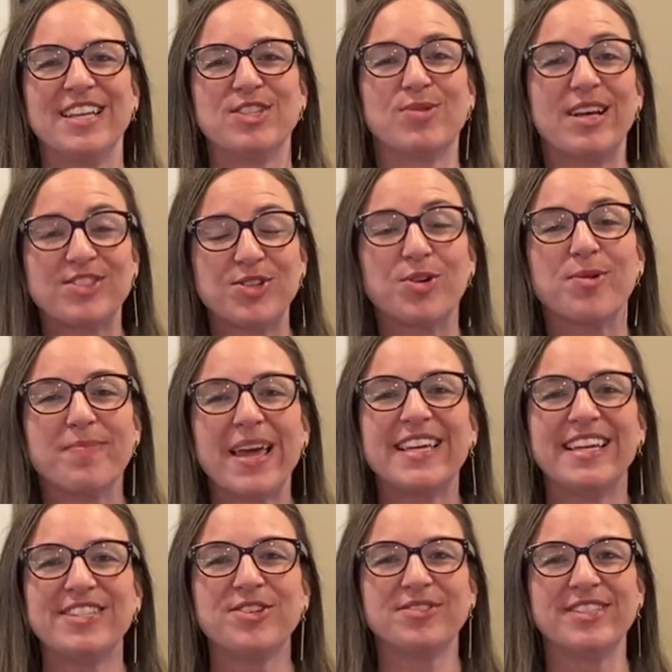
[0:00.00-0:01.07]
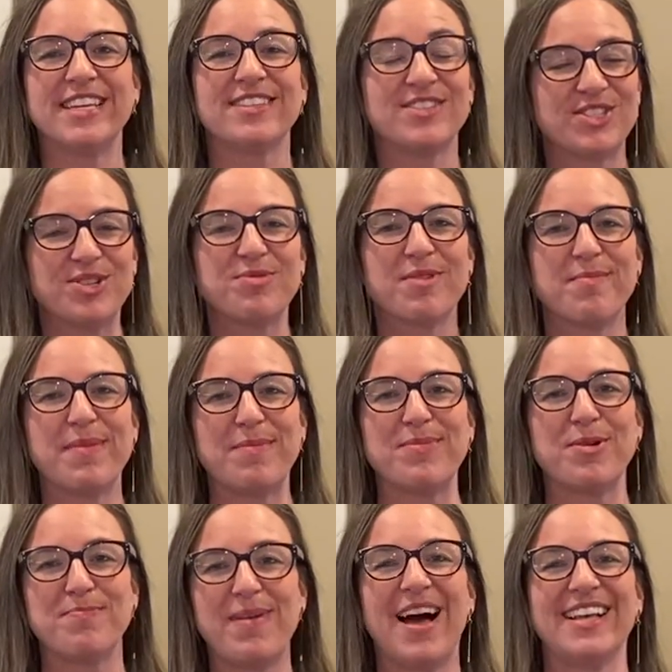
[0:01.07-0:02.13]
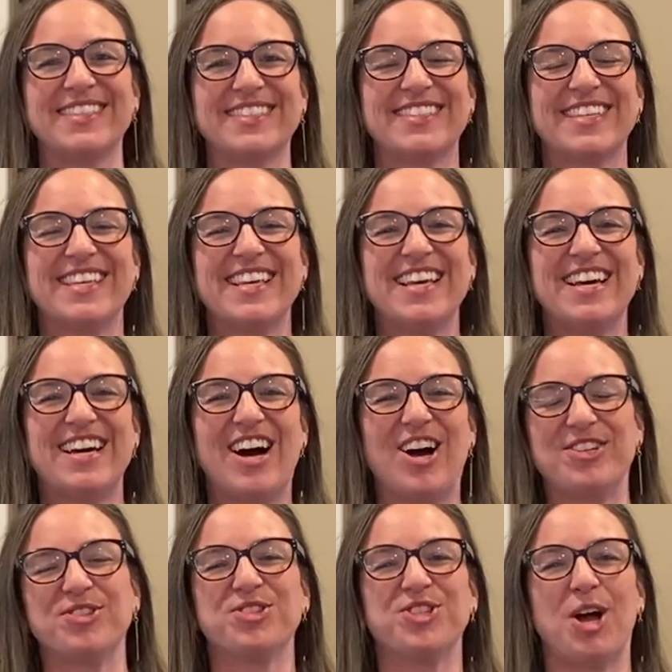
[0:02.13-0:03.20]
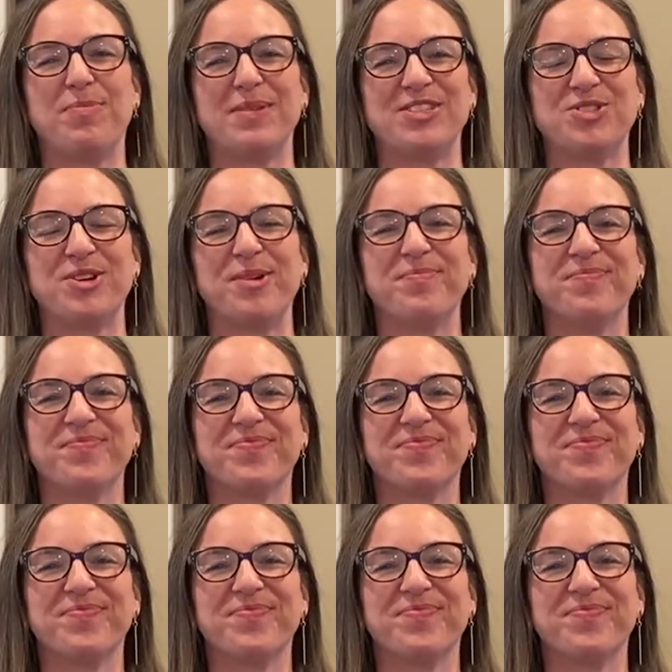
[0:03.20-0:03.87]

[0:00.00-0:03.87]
So as you're making your list, you remember Must on your shopping trip.